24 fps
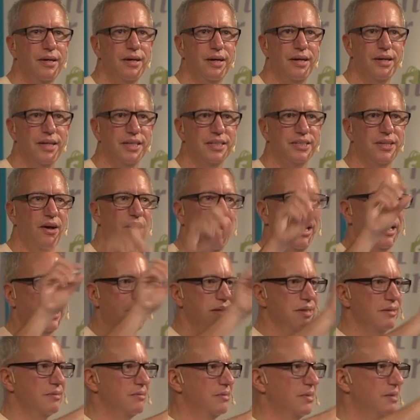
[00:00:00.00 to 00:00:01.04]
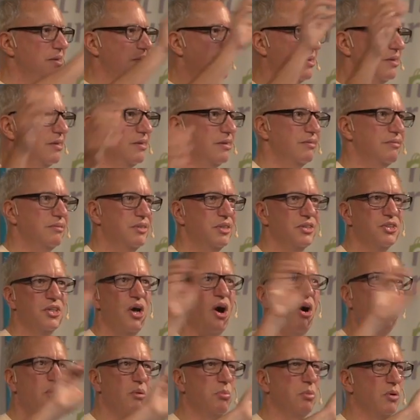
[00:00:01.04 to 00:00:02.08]
and it's like just
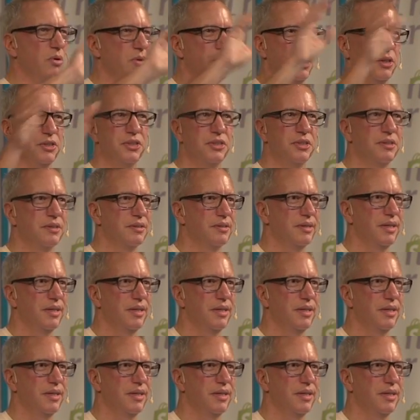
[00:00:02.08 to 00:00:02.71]
horribleness.